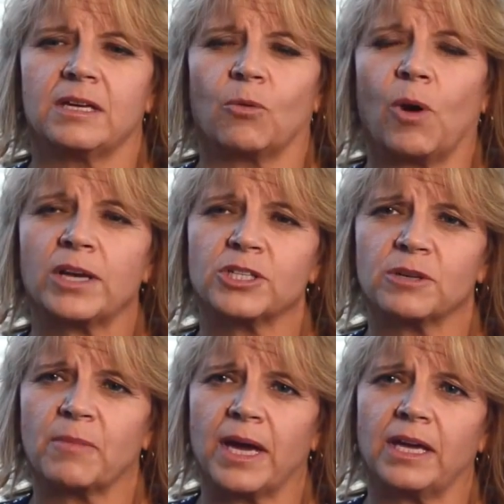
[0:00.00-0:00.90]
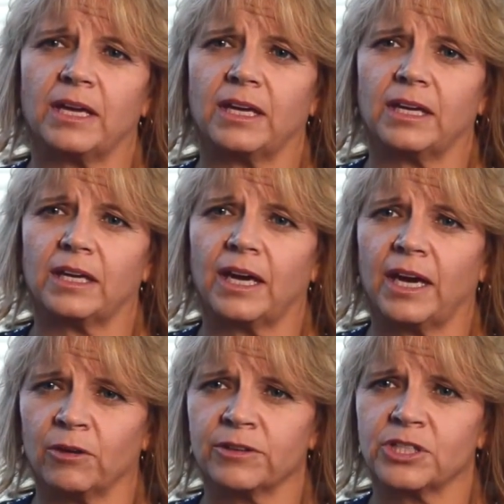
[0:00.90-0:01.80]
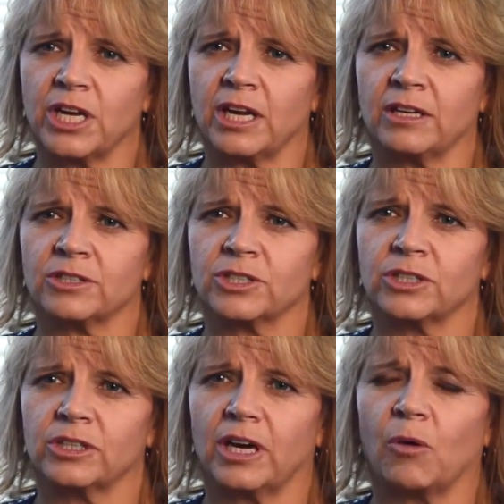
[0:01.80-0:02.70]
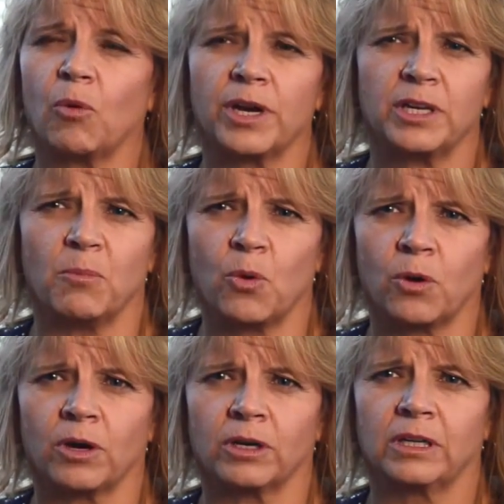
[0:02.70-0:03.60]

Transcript: Watching my health change, I wanted more.